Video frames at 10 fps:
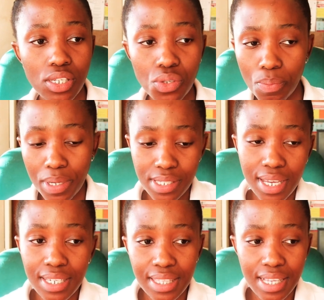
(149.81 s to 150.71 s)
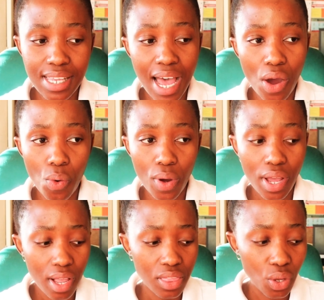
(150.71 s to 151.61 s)
So basically that's how
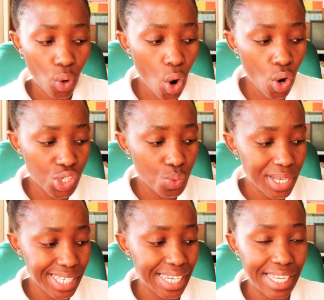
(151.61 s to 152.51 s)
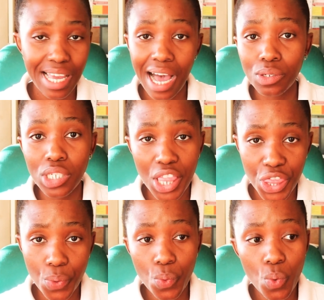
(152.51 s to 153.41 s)
the course was laid out
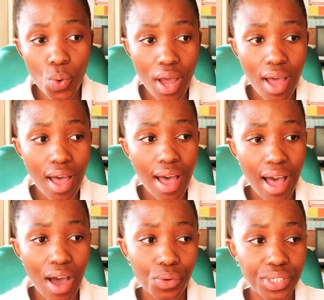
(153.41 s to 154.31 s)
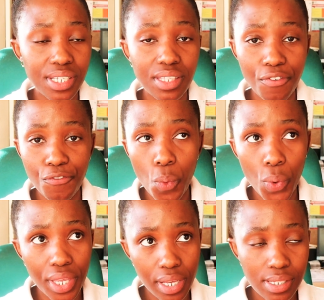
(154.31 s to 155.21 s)
throughout the 4
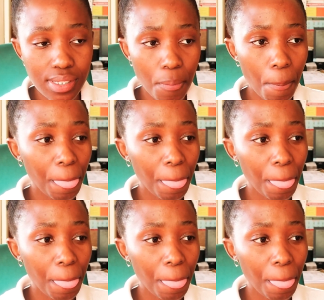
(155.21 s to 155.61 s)
years.